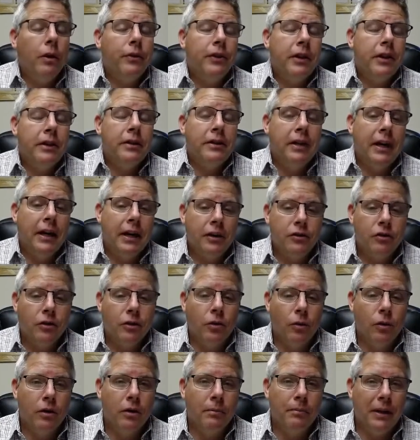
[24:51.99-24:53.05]
these kings are
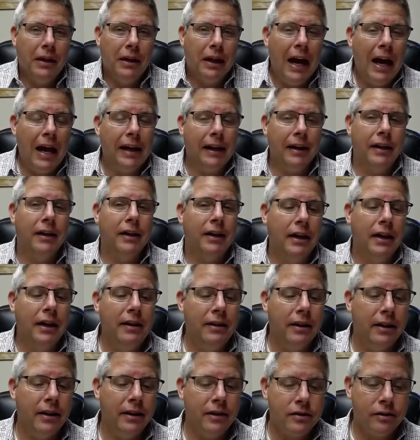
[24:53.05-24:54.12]
going to be like in
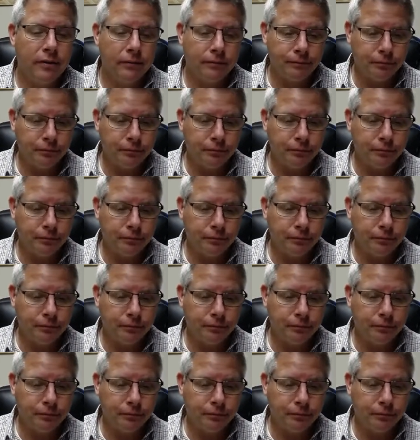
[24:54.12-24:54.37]
this.